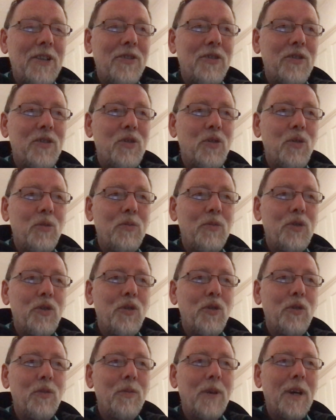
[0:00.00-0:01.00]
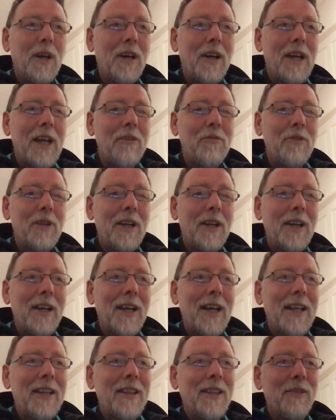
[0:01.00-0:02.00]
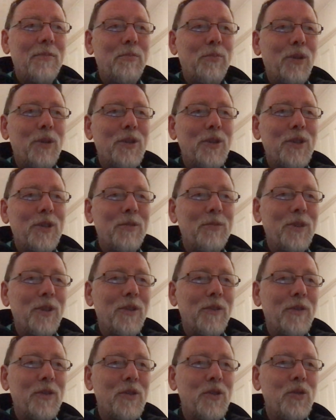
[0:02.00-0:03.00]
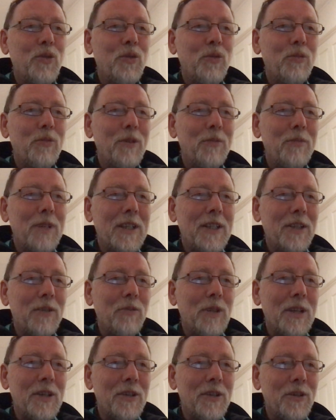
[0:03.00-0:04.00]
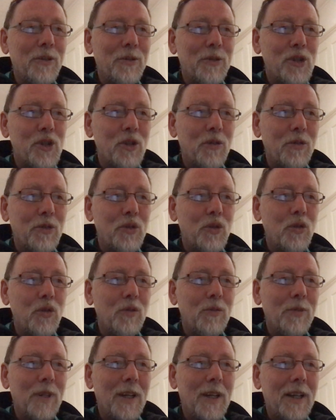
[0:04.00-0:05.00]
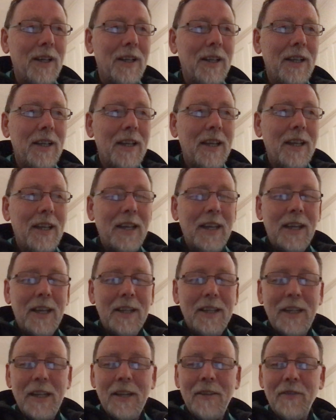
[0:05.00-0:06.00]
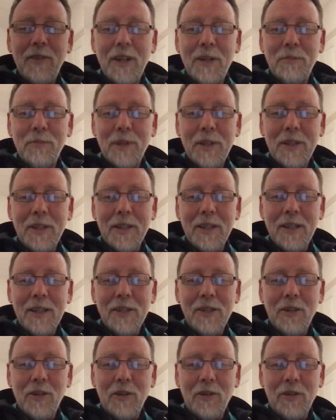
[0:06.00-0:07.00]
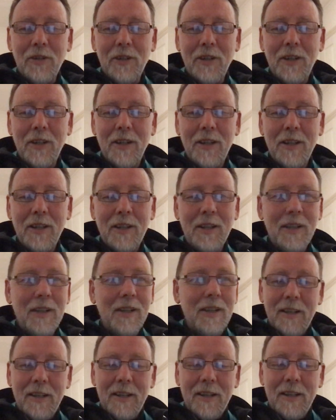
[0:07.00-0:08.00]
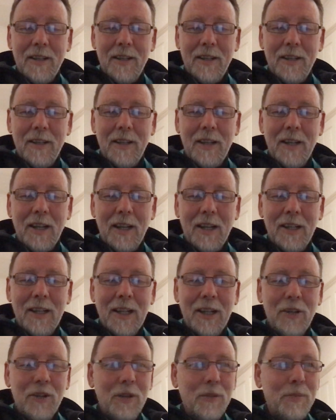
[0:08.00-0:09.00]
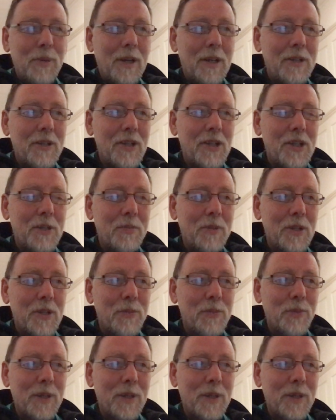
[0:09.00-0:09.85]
into the Zoom toolbar area at the bottom of the Zoom meeting window to show the toolbar, and the invite button has gone. Then I'll click on the participants